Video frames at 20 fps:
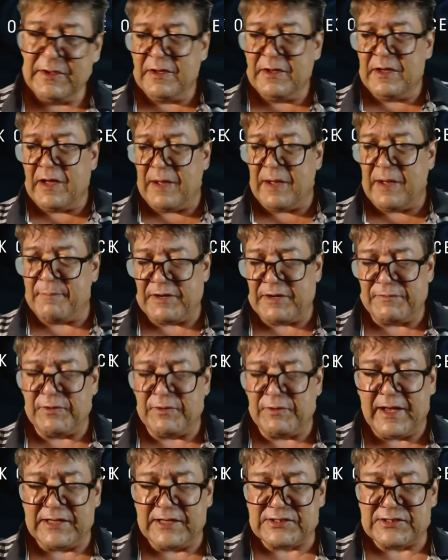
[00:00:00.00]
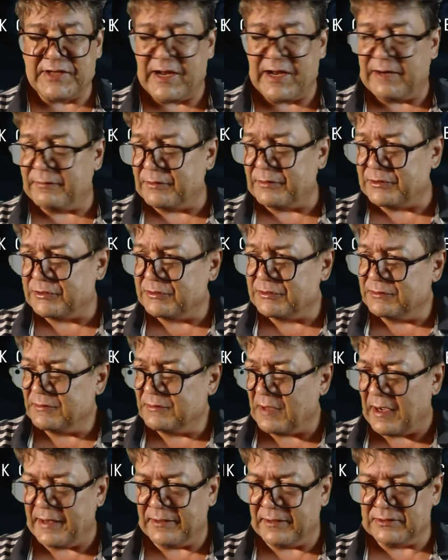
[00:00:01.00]
I bet if you ask the average
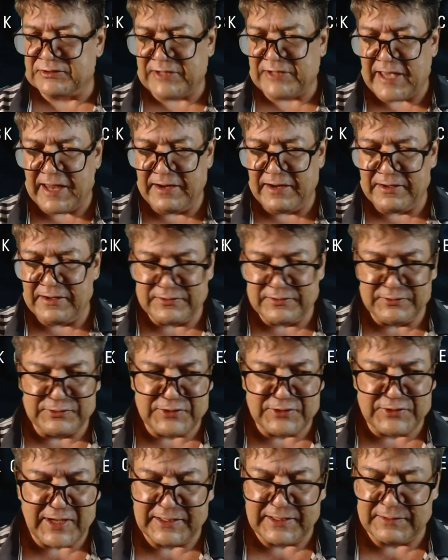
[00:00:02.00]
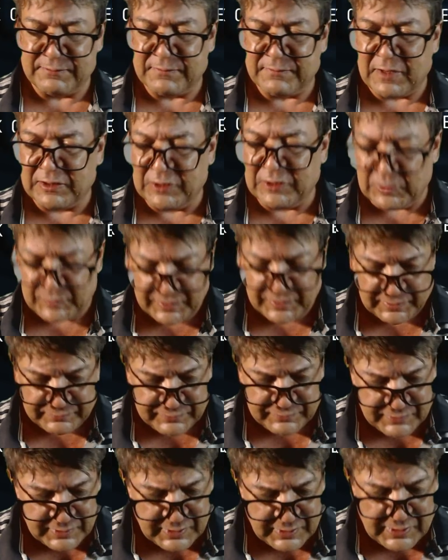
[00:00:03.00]
IELTS candidate who's had a little bit of
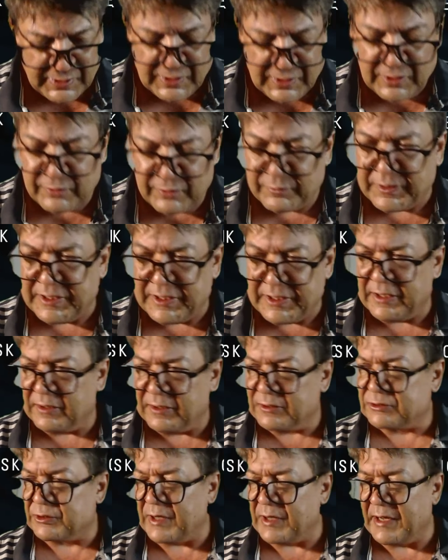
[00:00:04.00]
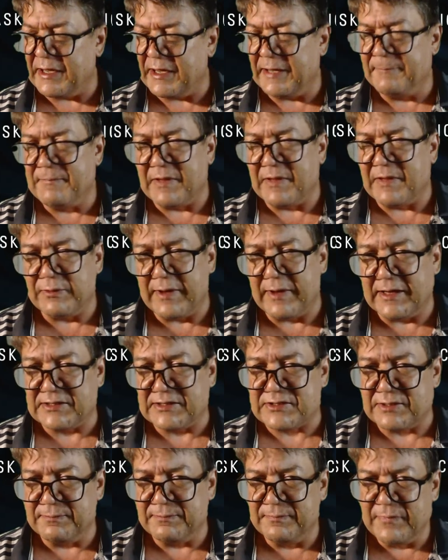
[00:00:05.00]
reading or training, and you ask
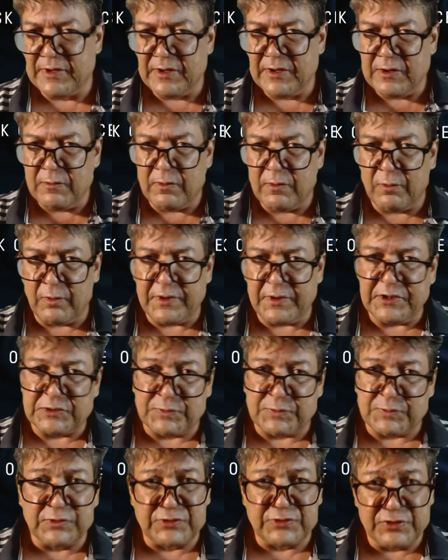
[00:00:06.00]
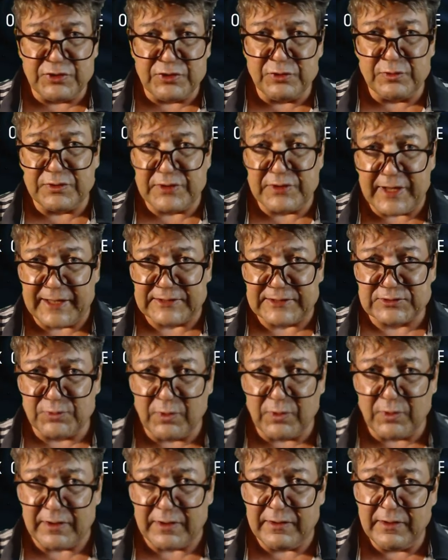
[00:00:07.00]
them, well, what are you supposed to do in Task
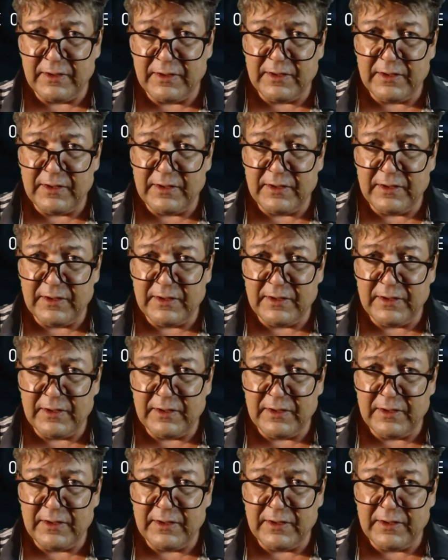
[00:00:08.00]
1?